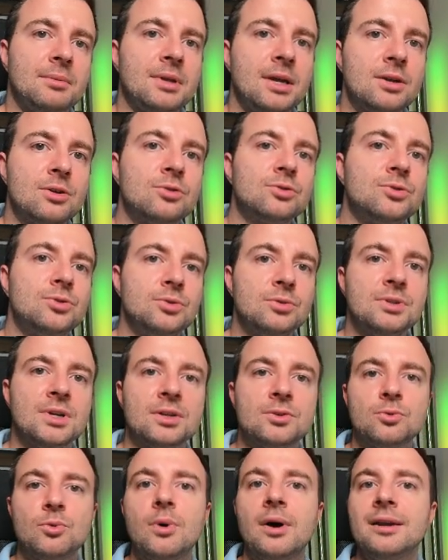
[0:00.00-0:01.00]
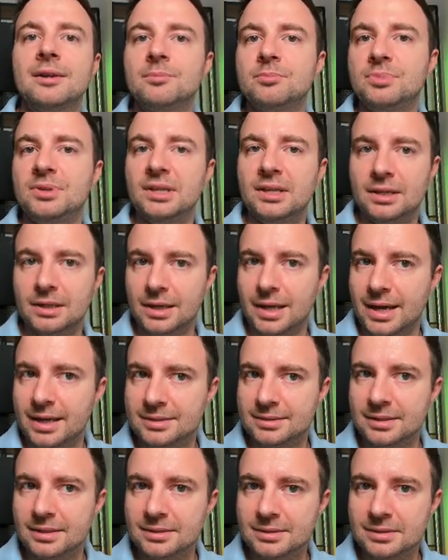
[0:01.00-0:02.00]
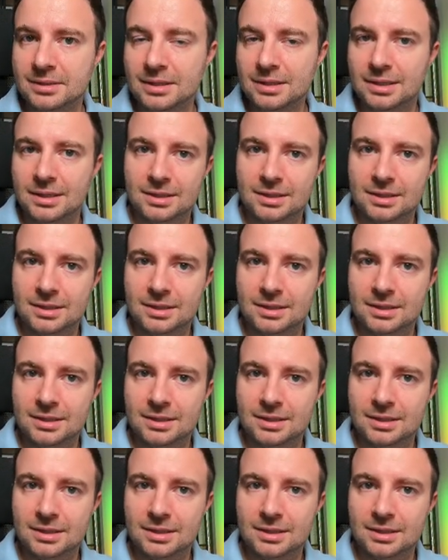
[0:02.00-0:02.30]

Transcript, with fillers: 802.1p classes.